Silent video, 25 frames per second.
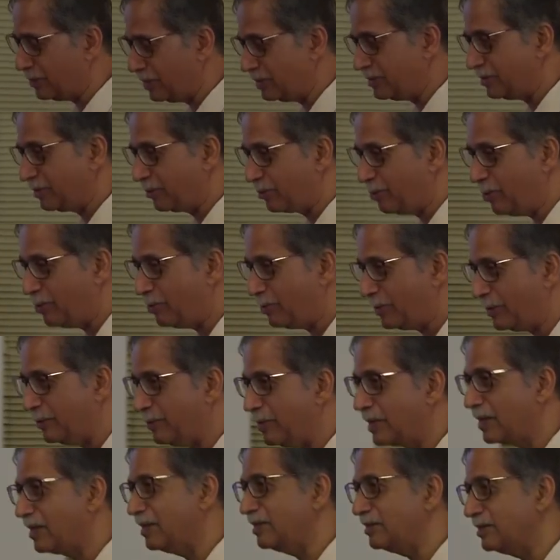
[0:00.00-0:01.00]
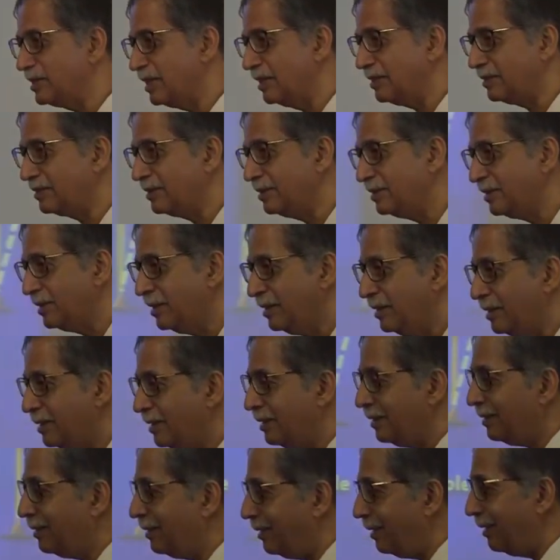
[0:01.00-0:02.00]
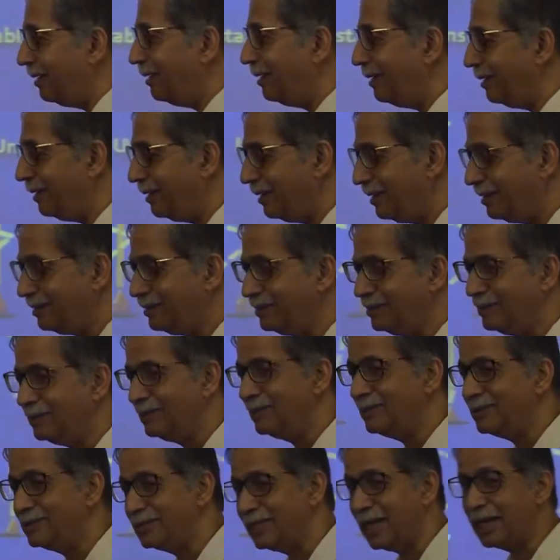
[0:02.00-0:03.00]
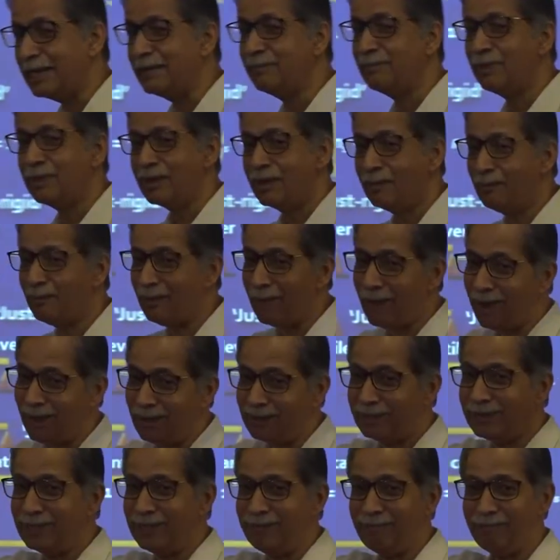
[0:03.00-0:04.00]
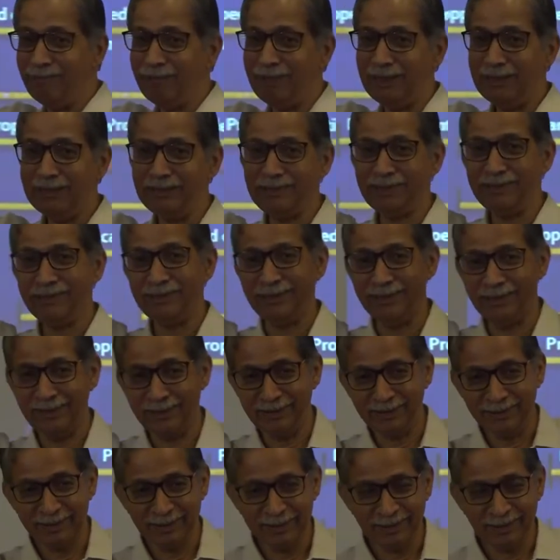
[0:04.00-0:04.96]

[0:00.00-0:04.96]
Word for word: years ago we were consulted in Cyberabad they built uh,